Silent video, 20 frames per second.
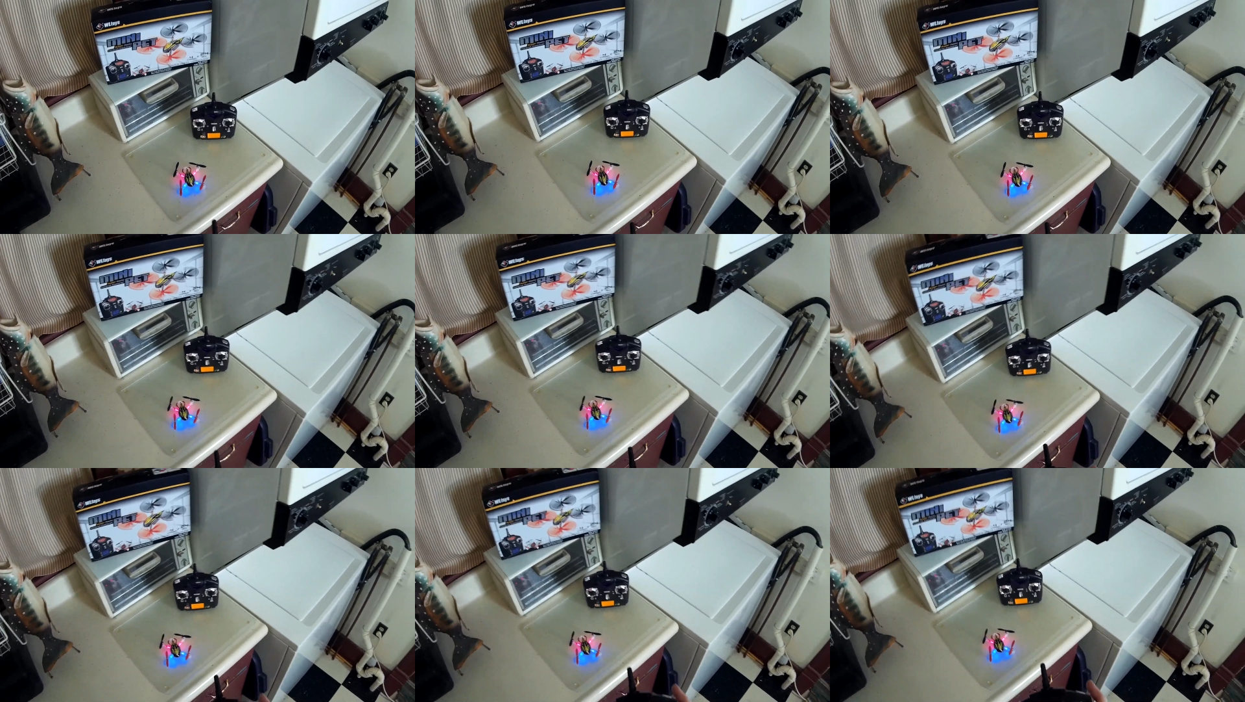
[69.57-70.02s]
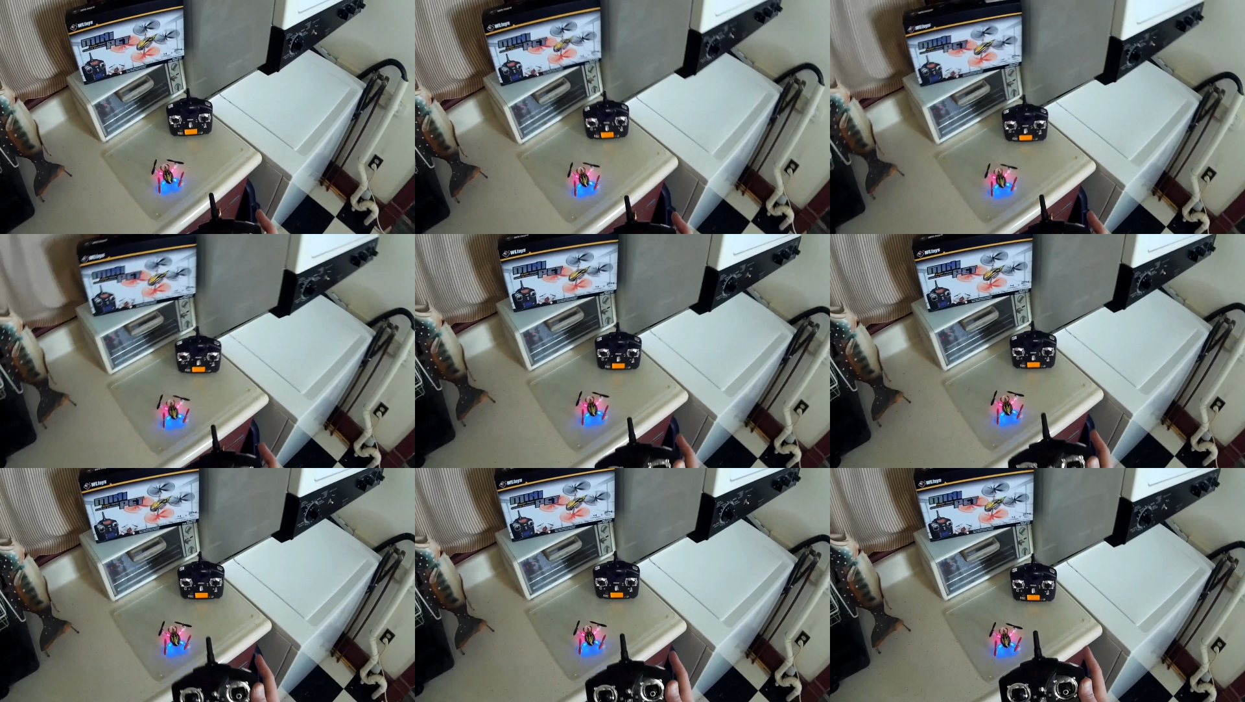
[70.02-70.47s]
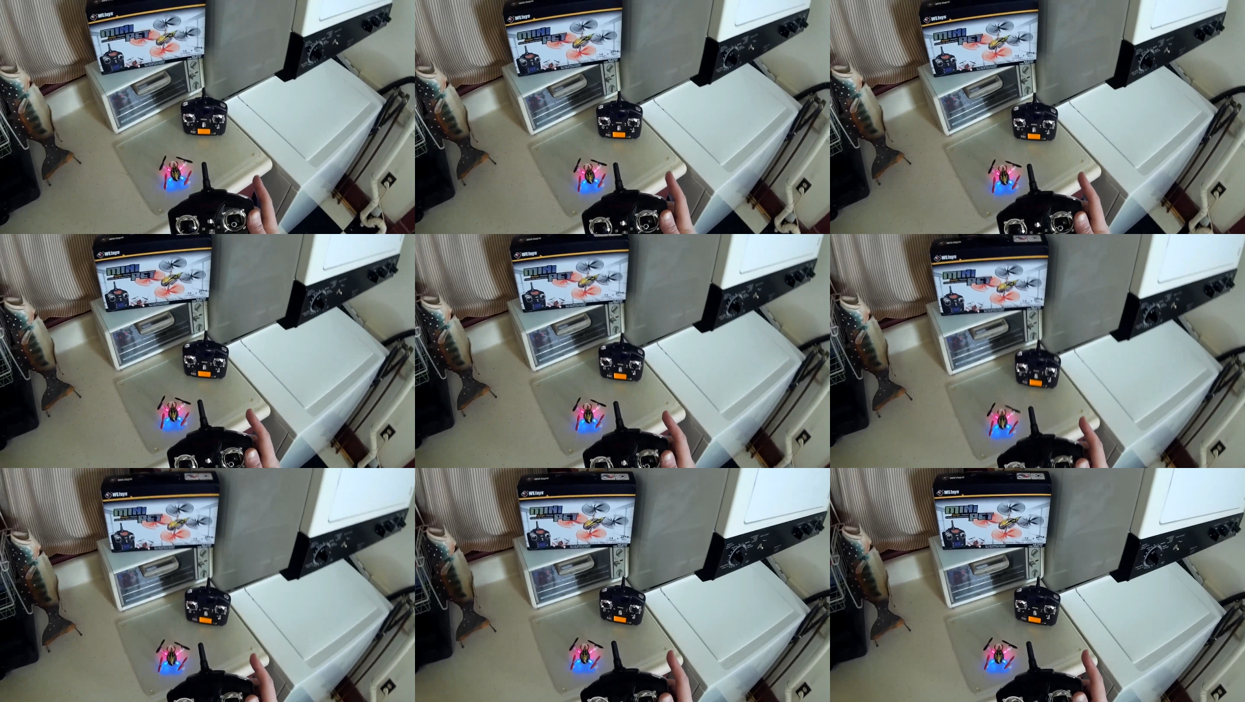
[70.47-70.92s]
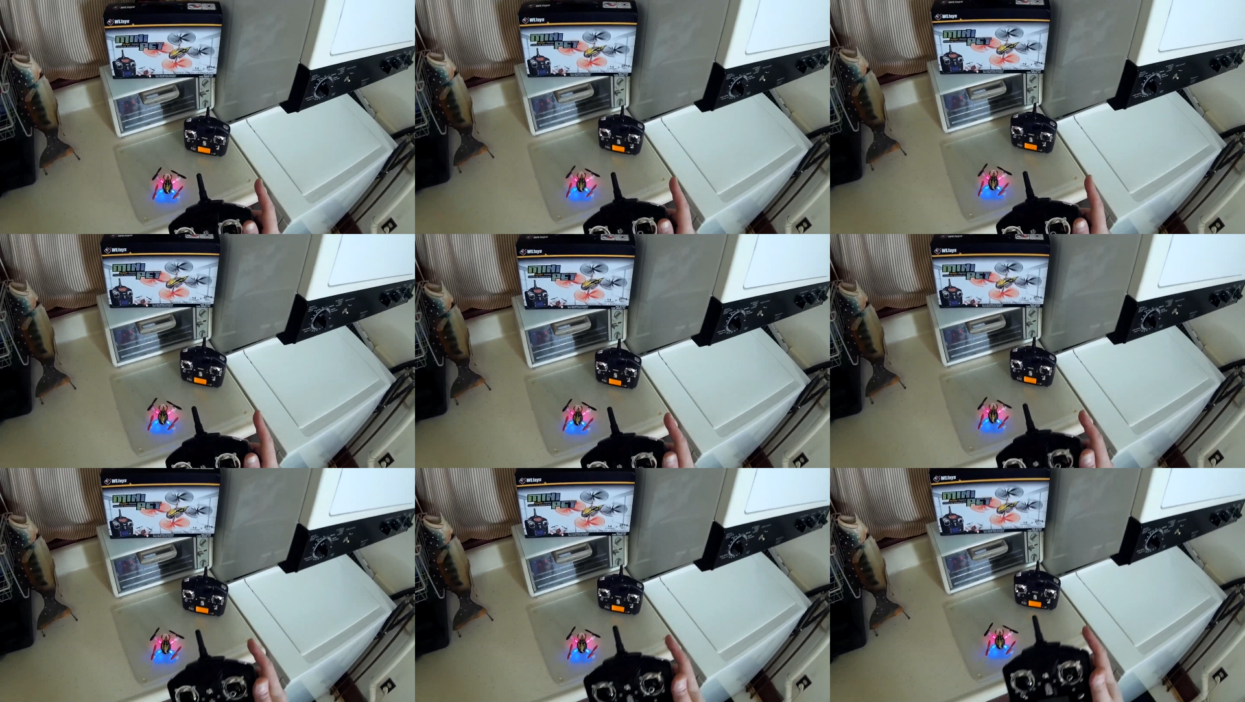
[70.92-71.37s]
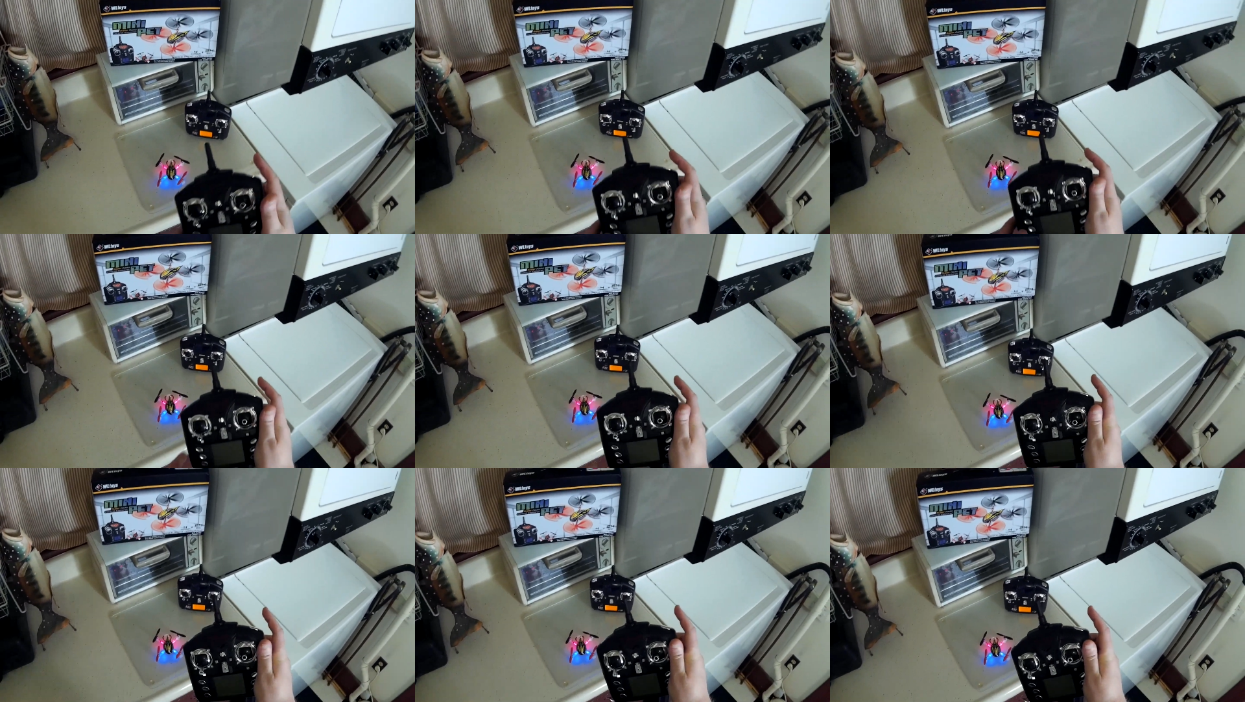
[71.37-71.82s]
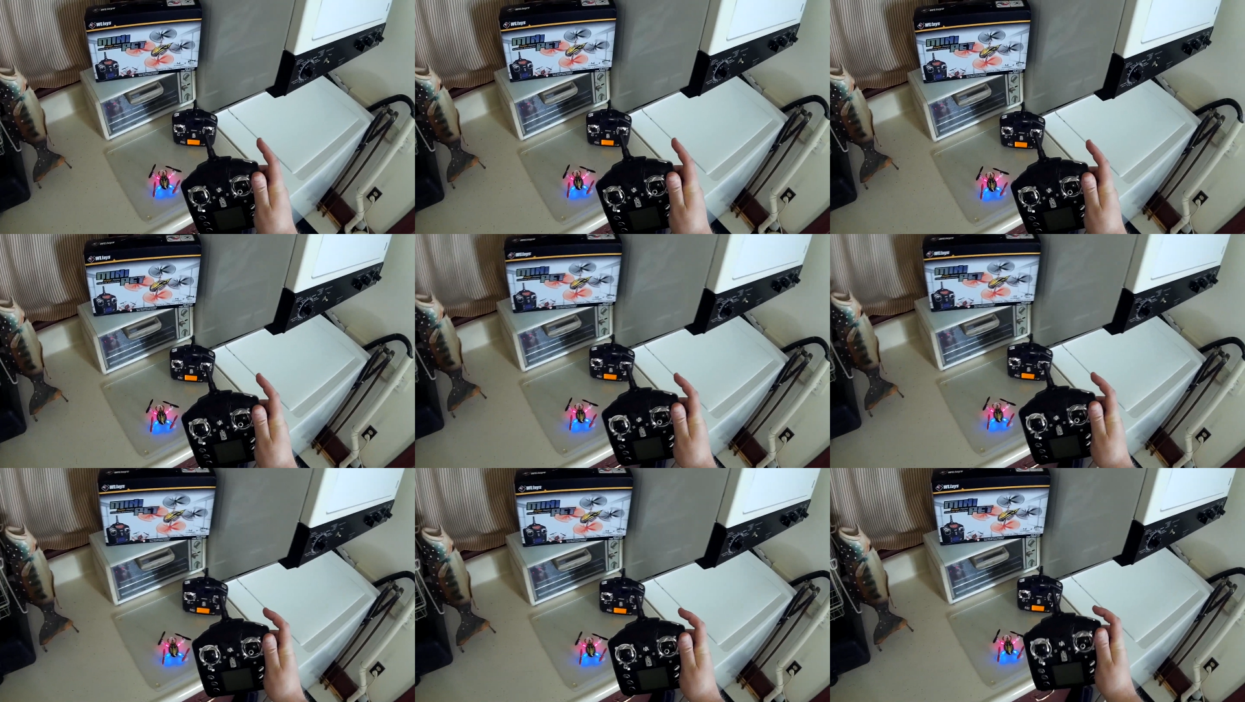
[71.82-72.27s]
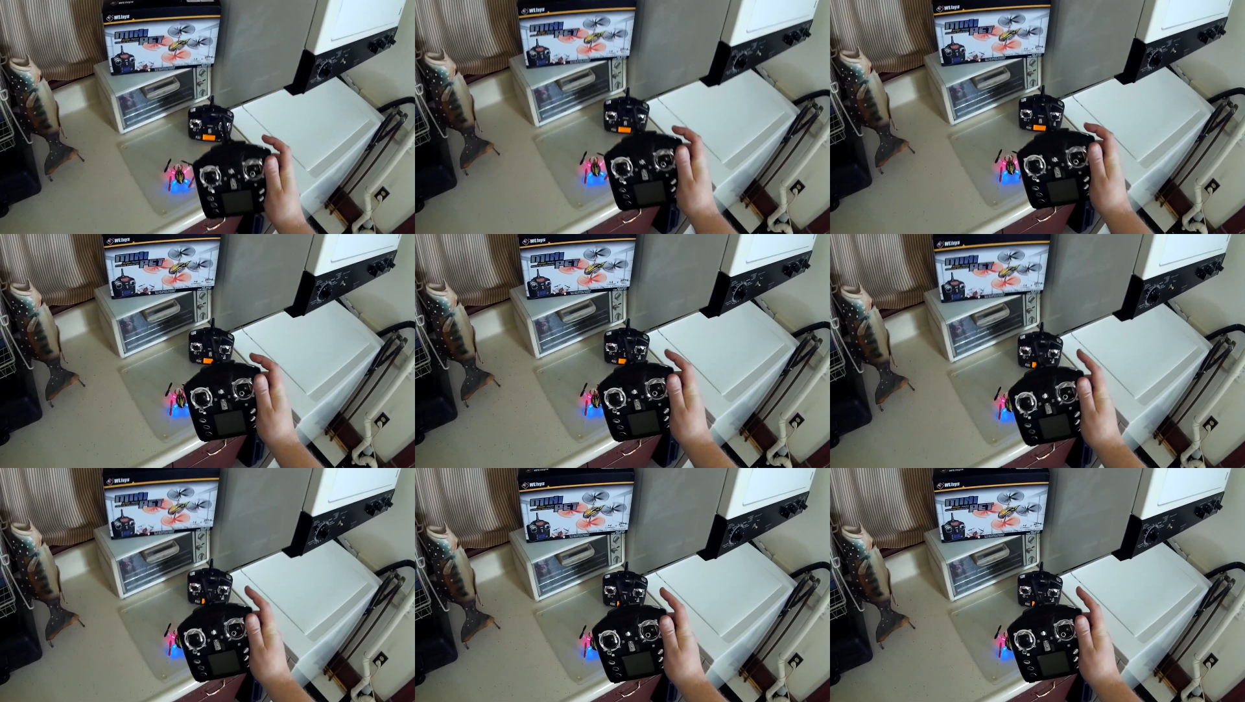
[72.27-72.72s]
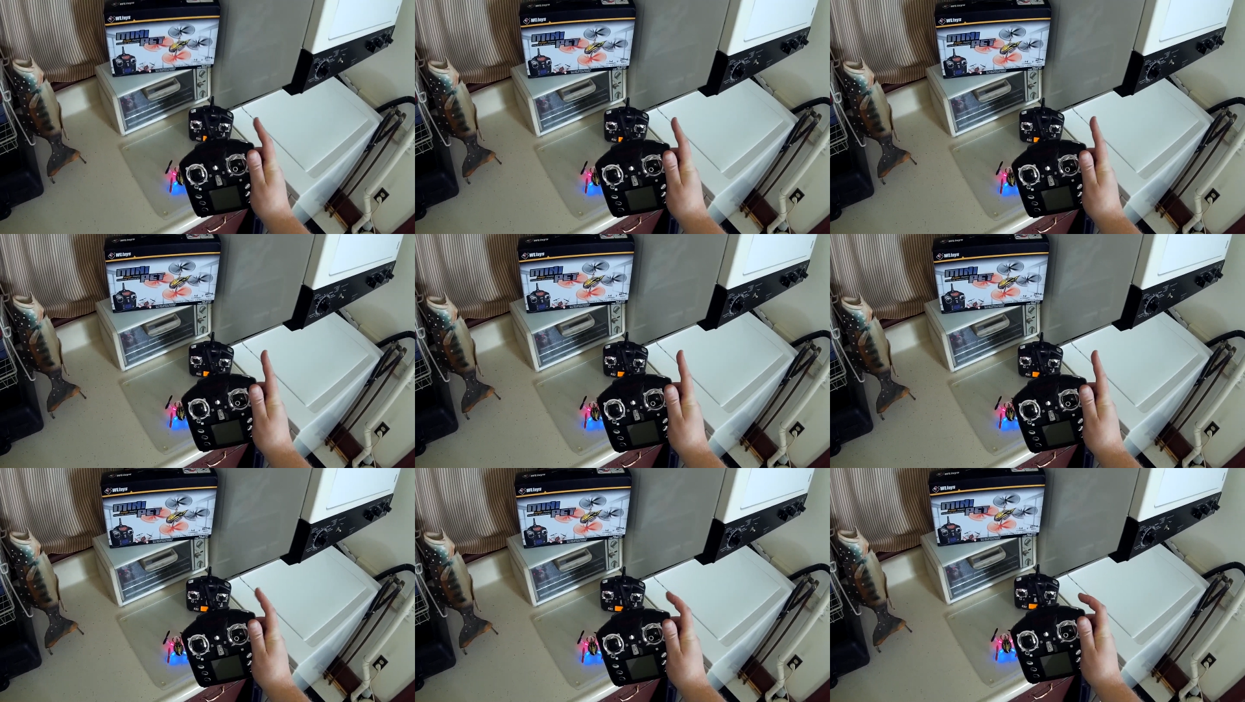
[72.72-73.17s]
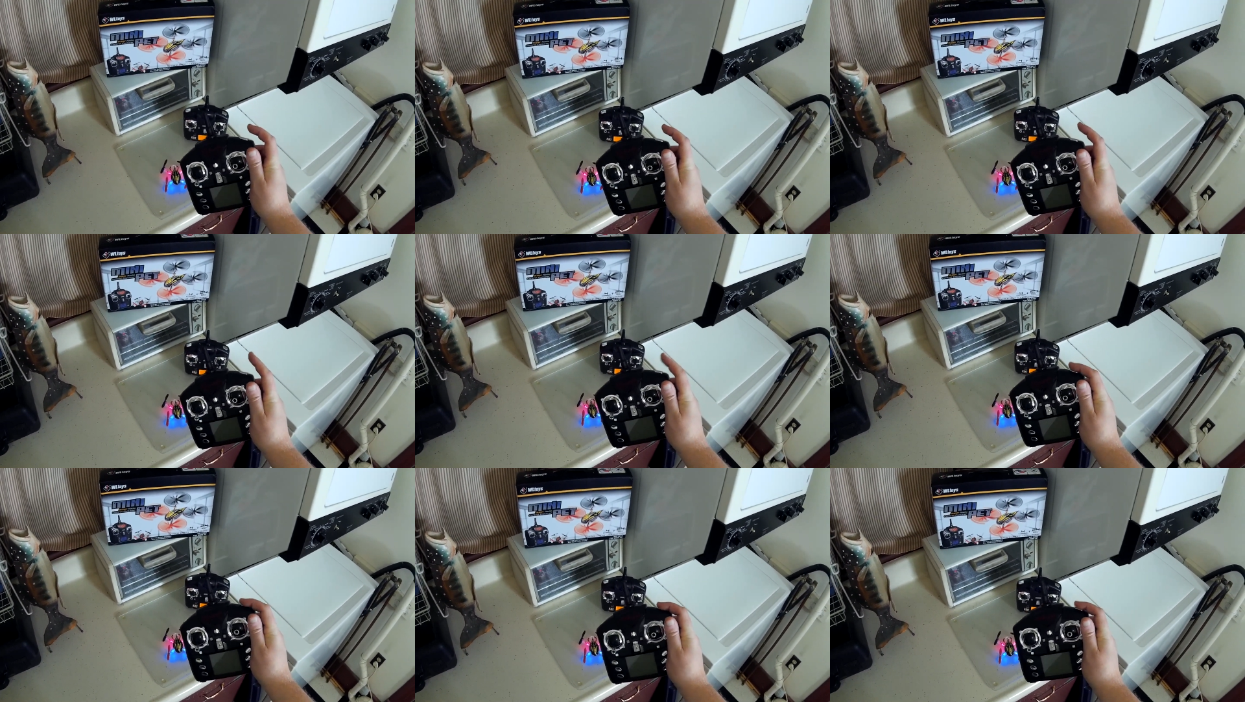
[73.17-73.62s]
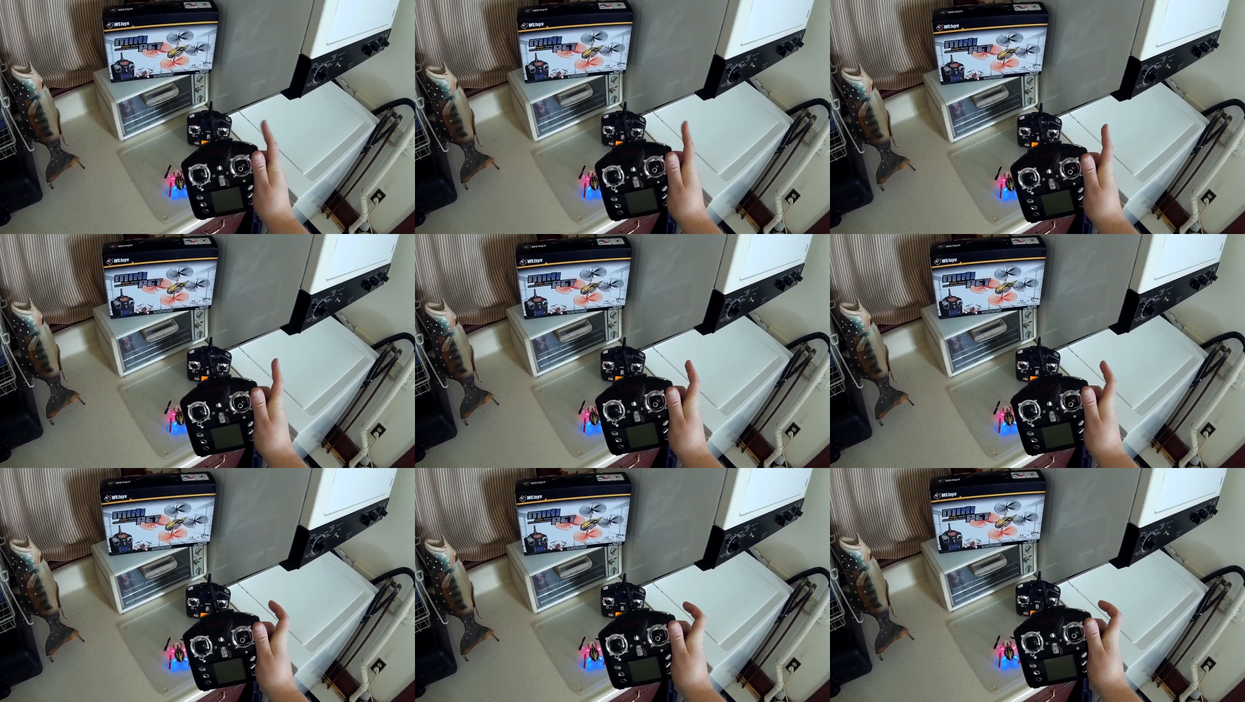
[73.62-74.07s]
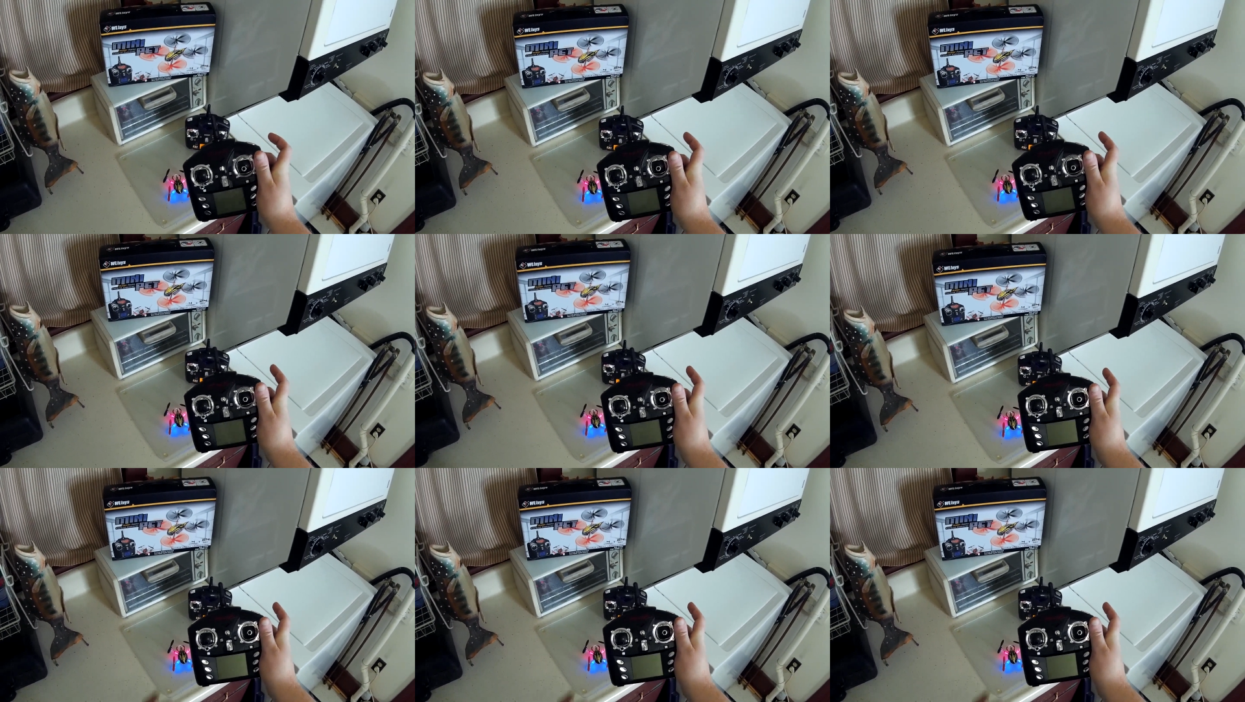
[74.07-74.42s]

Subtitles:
[unreadable: no face in view]